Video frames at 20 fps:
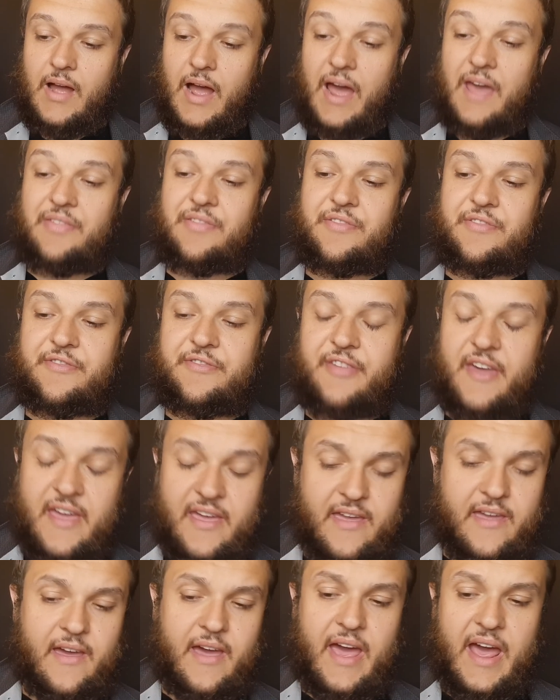I
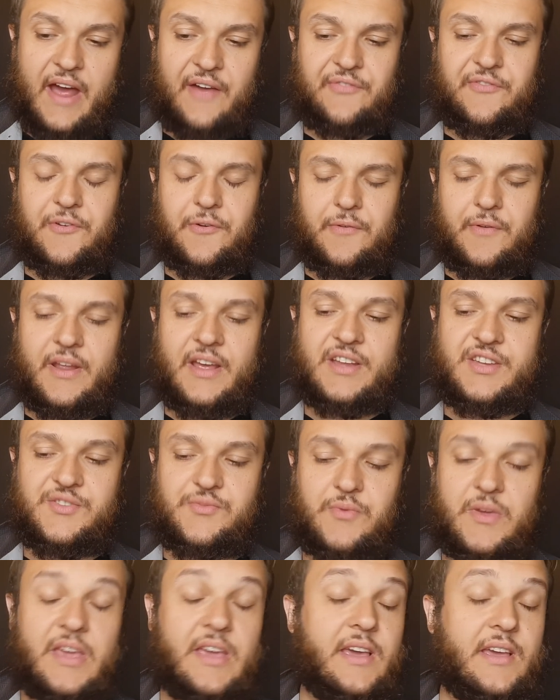think after next
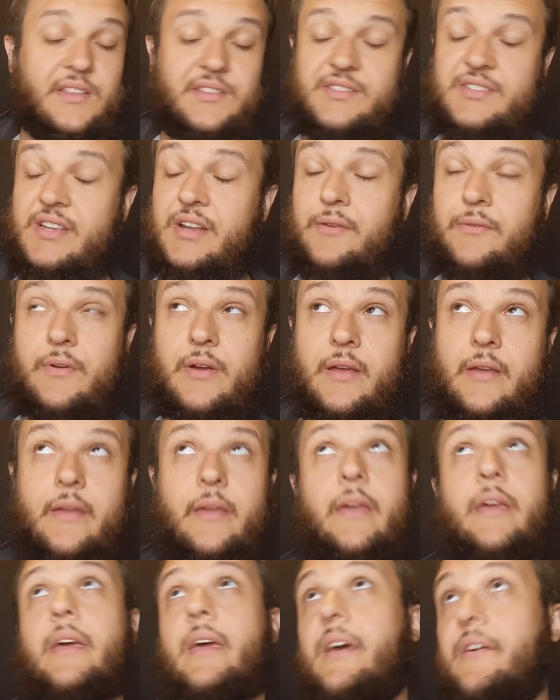week, considering
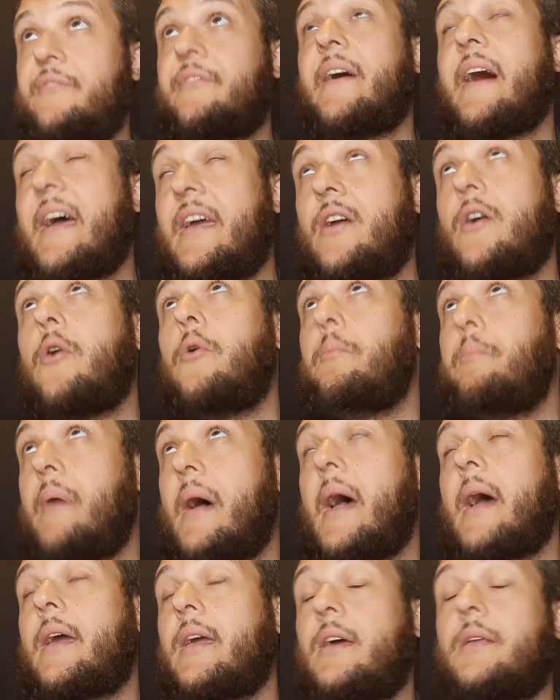if I go
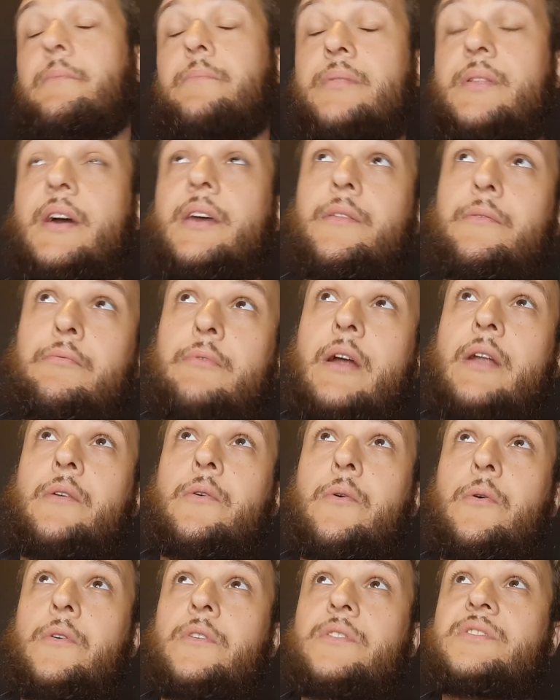back and play the red
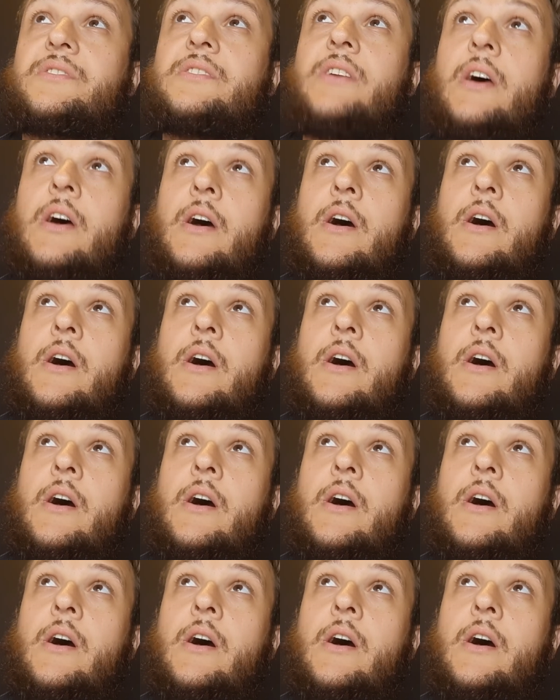course,